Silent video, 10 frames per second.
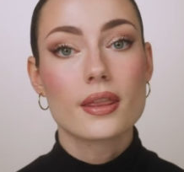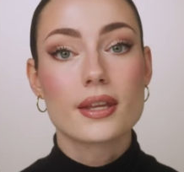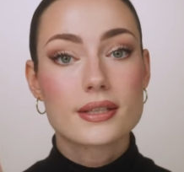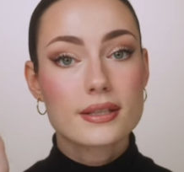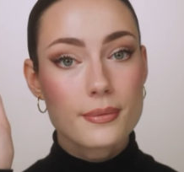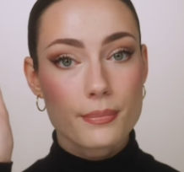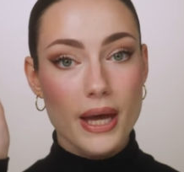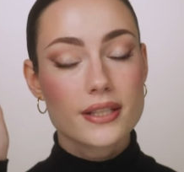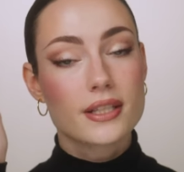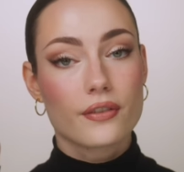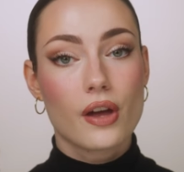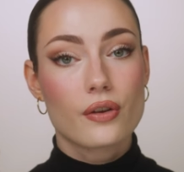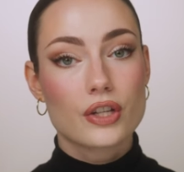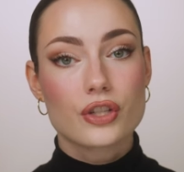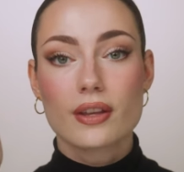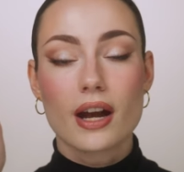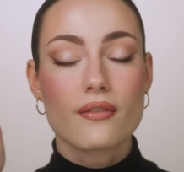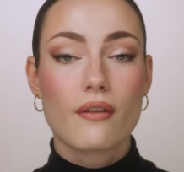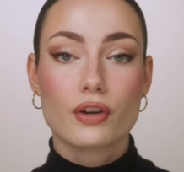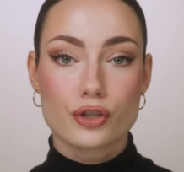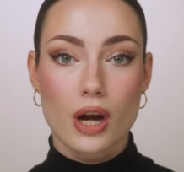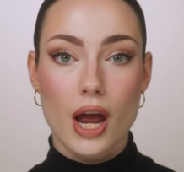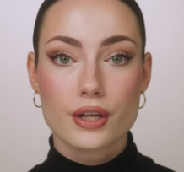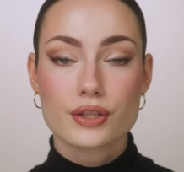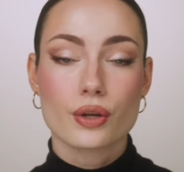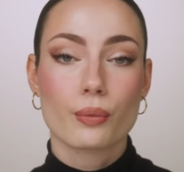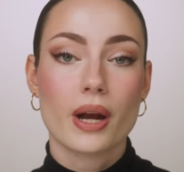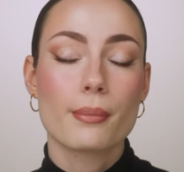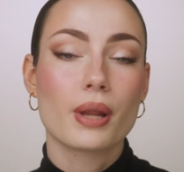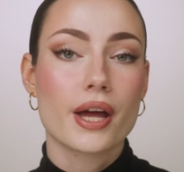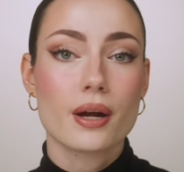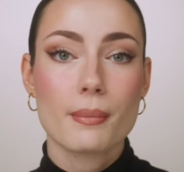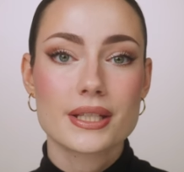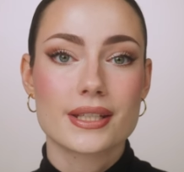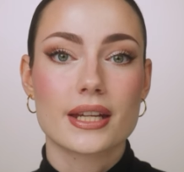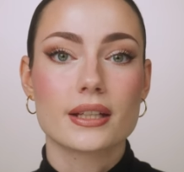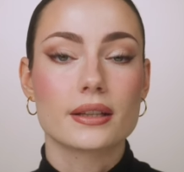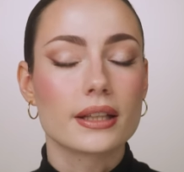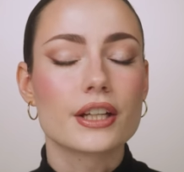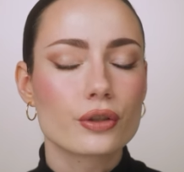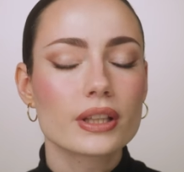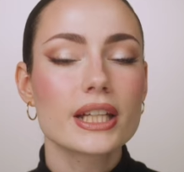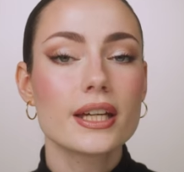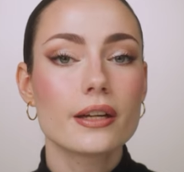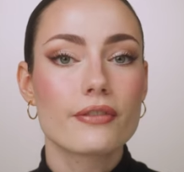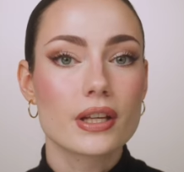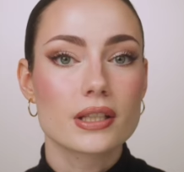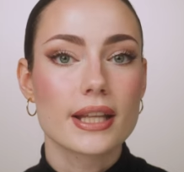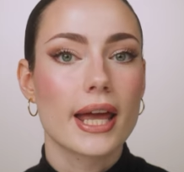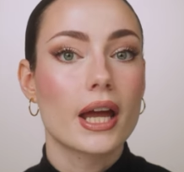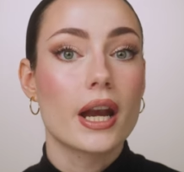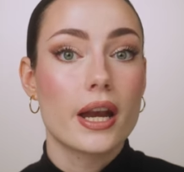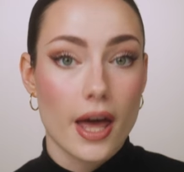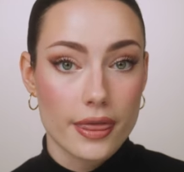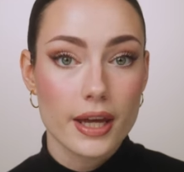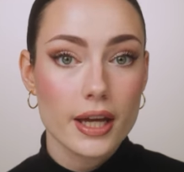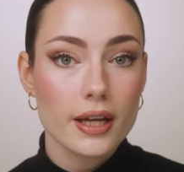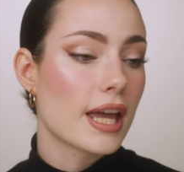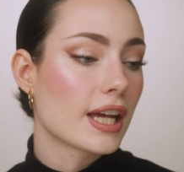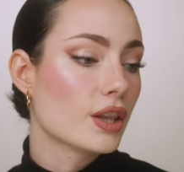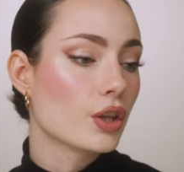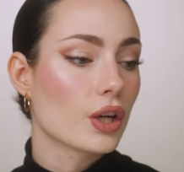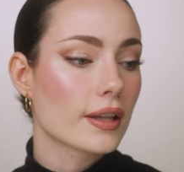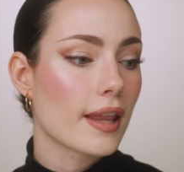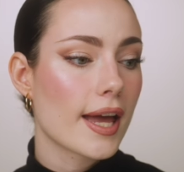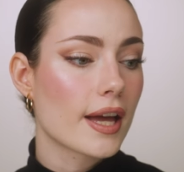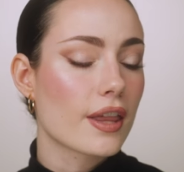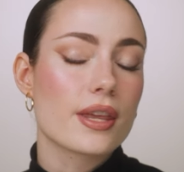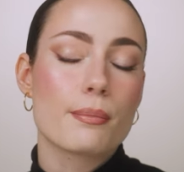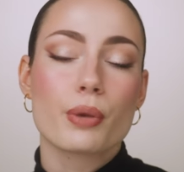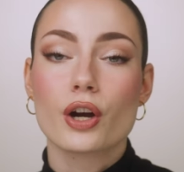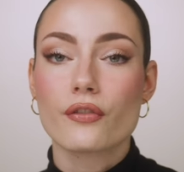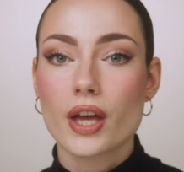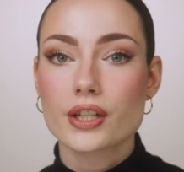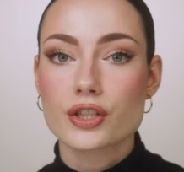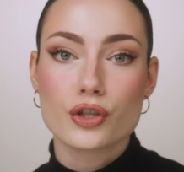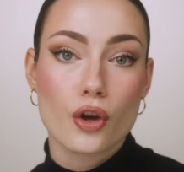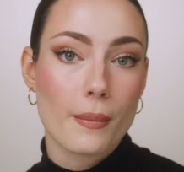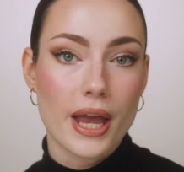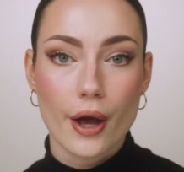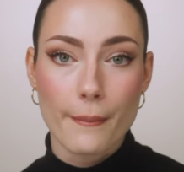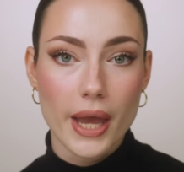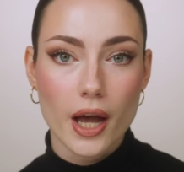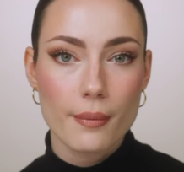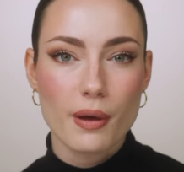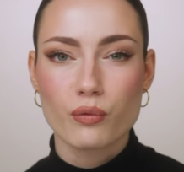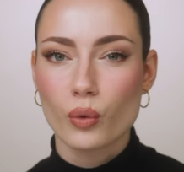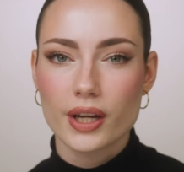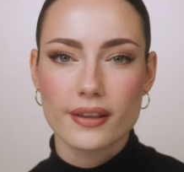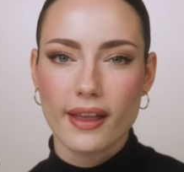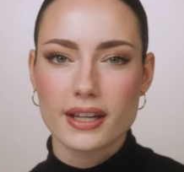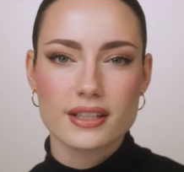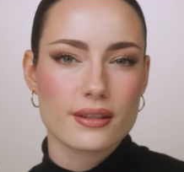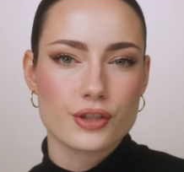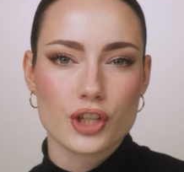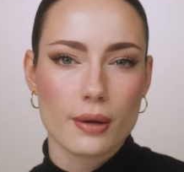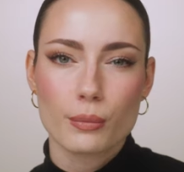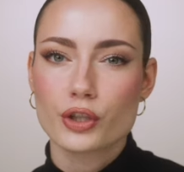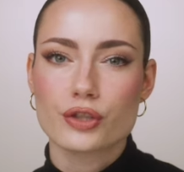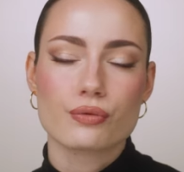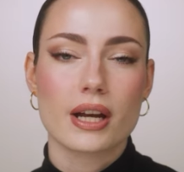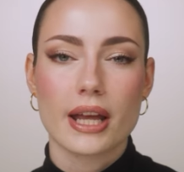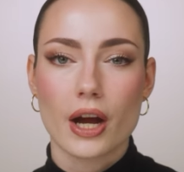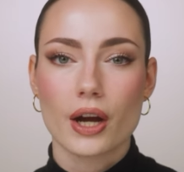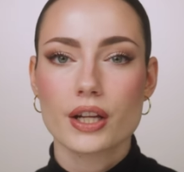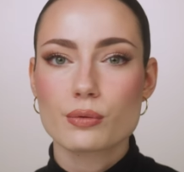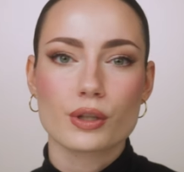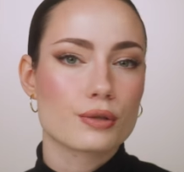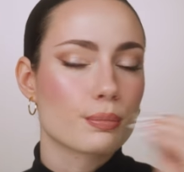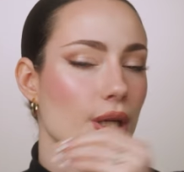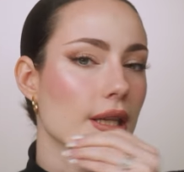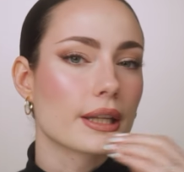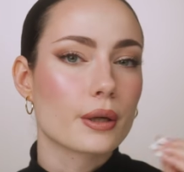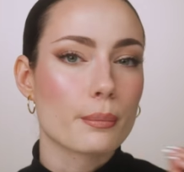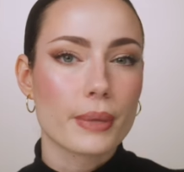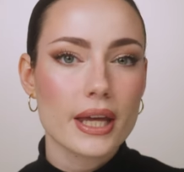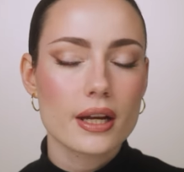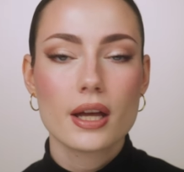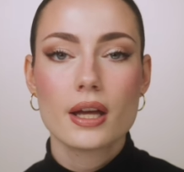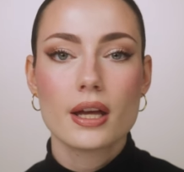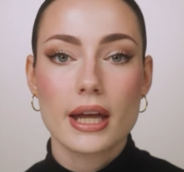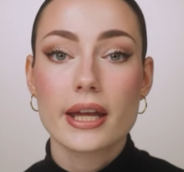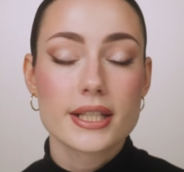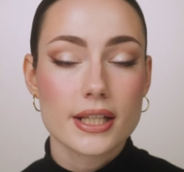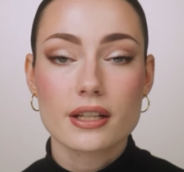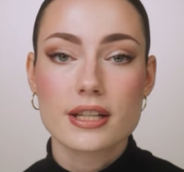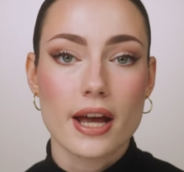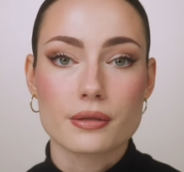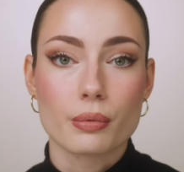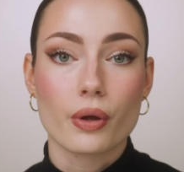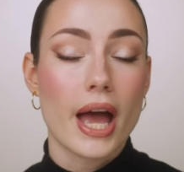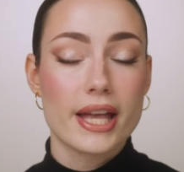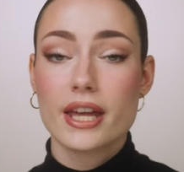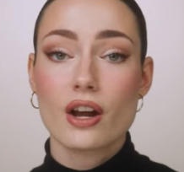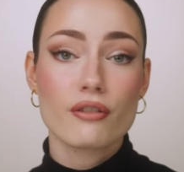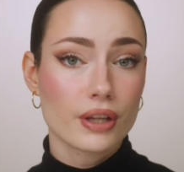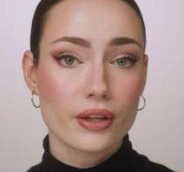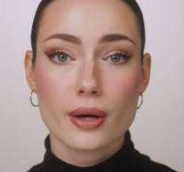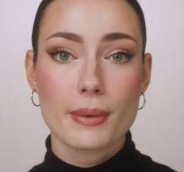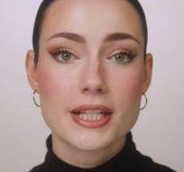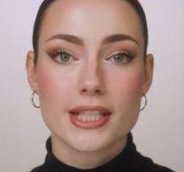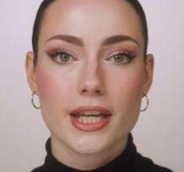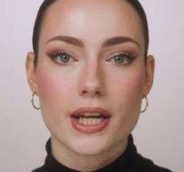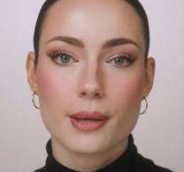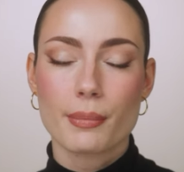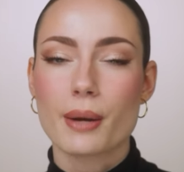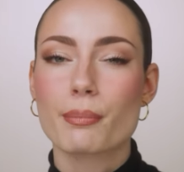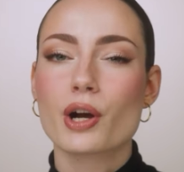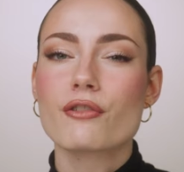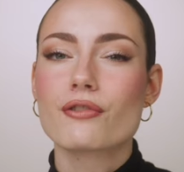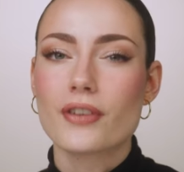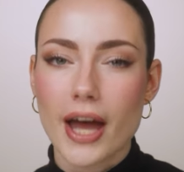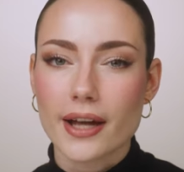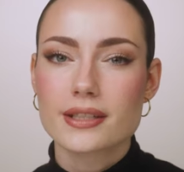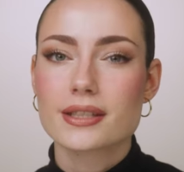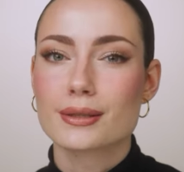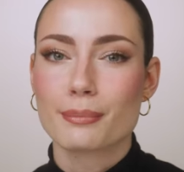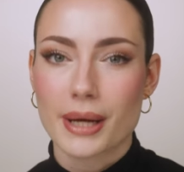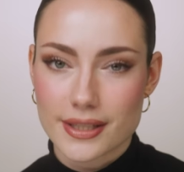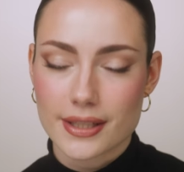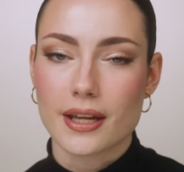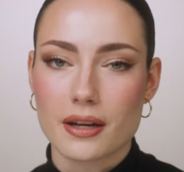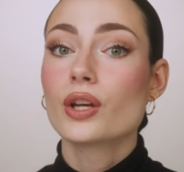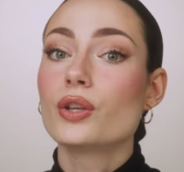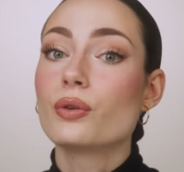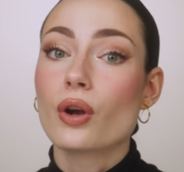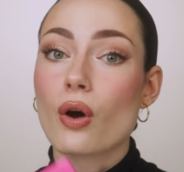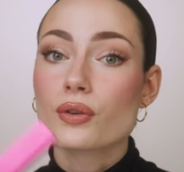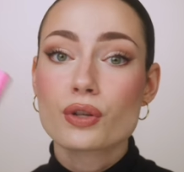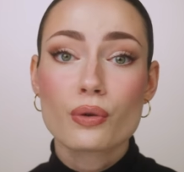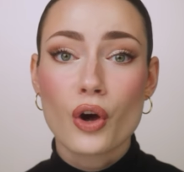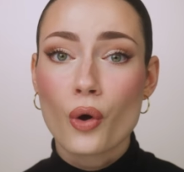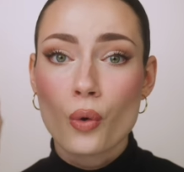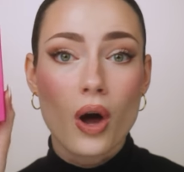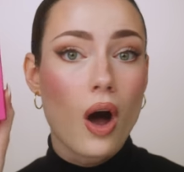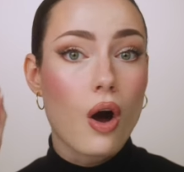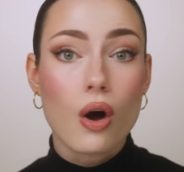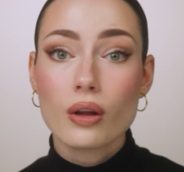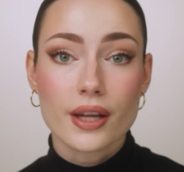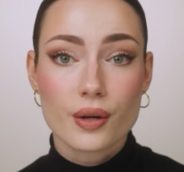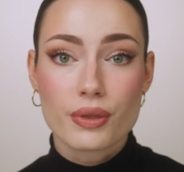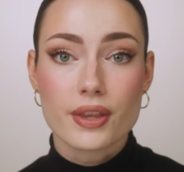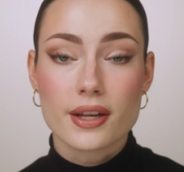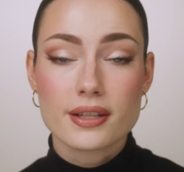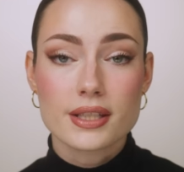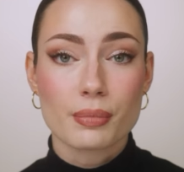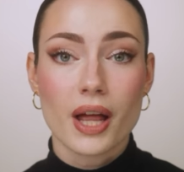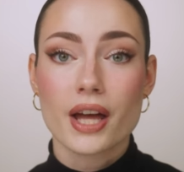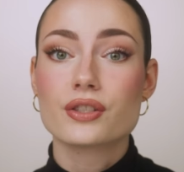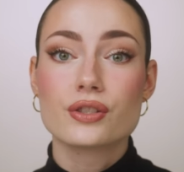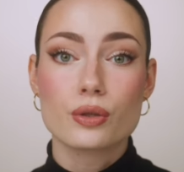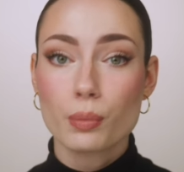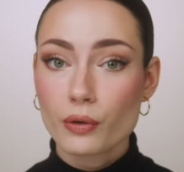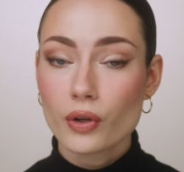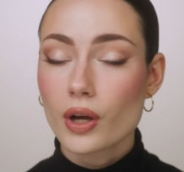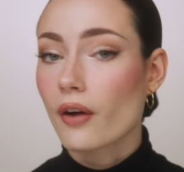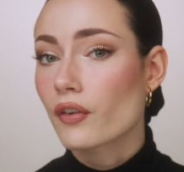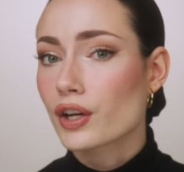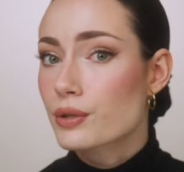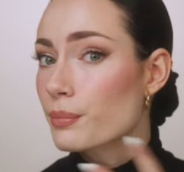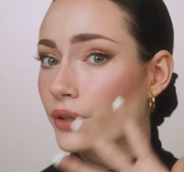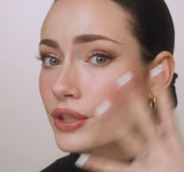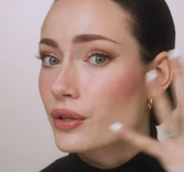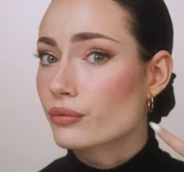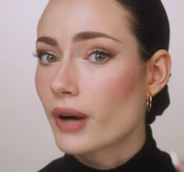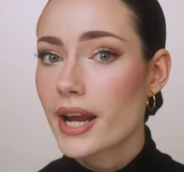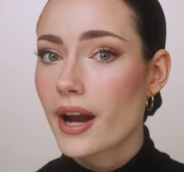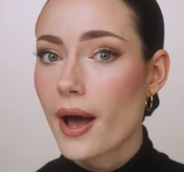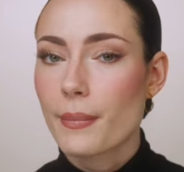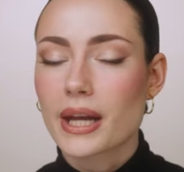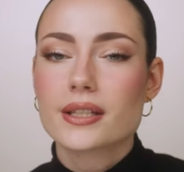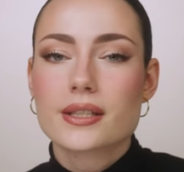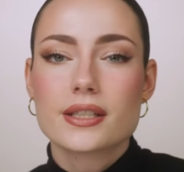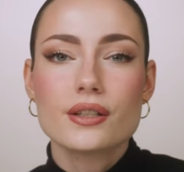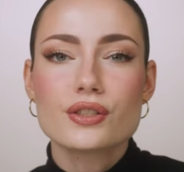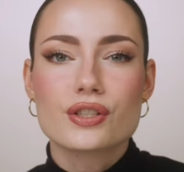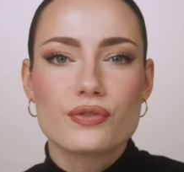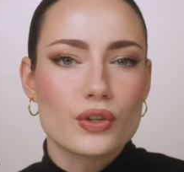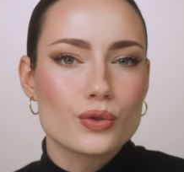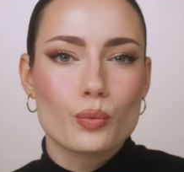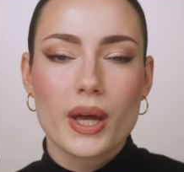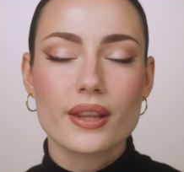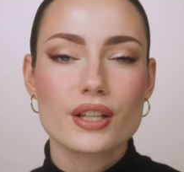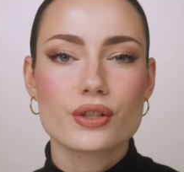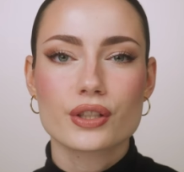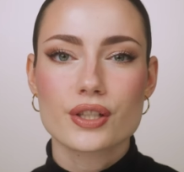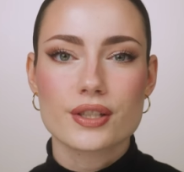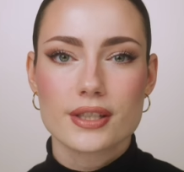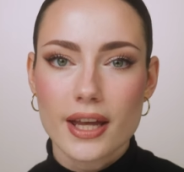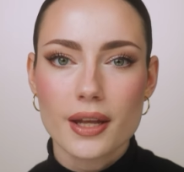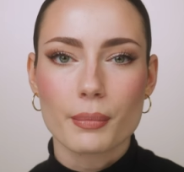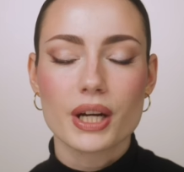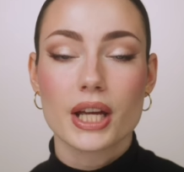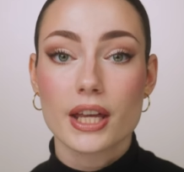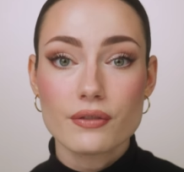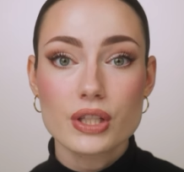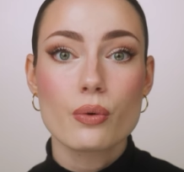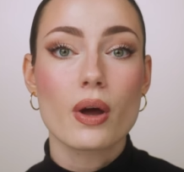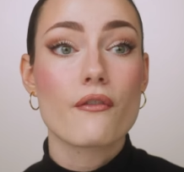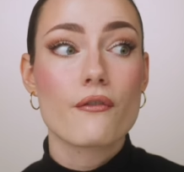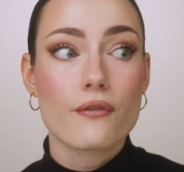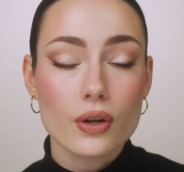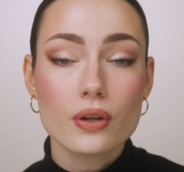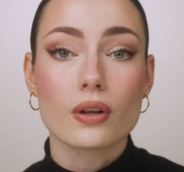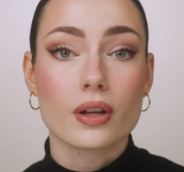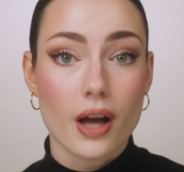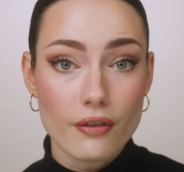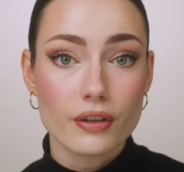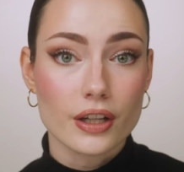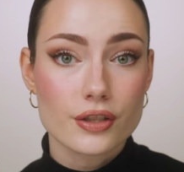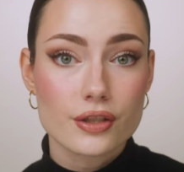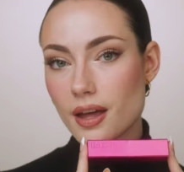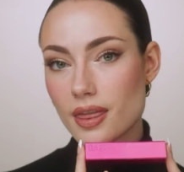This is the best stick foundation that I've ever tried. So when I apply it on my skin, it literally feels like nothing. It can look like the perfect no makeup makeup. I've worn it like to the gym or just running errands. We'll just put a little bit it is undetectable. I cannot feel it on my skin, but it perfects my skin. You can also go all in with this, apply it super full coverage, build it right up, and it still just feels weightless on your skin, but it gives you full coverage.